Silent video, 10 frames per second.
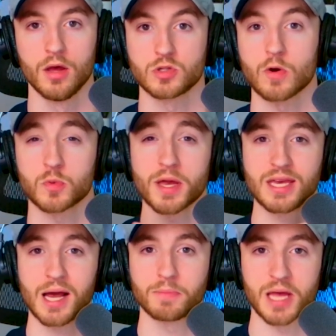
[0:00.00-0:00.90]
So I was
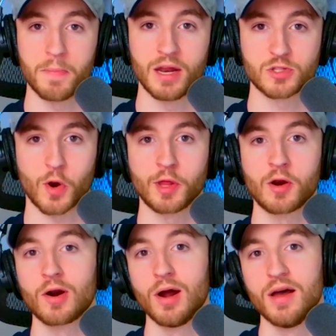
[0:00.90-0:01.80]
waking up 10 minutes
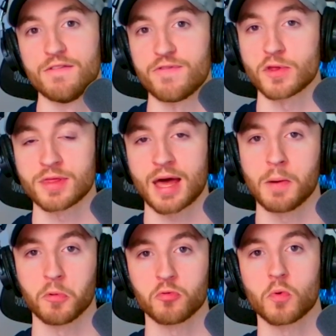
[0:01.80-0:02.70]
earlier, filling that
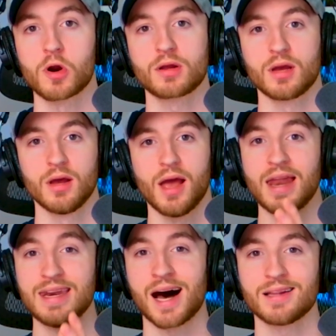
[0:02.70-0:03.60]
up with work,
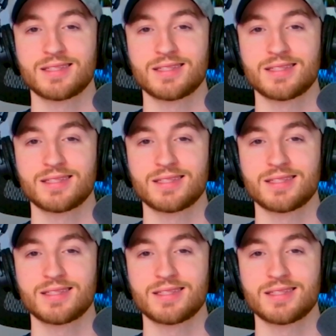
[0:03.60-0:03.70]
and not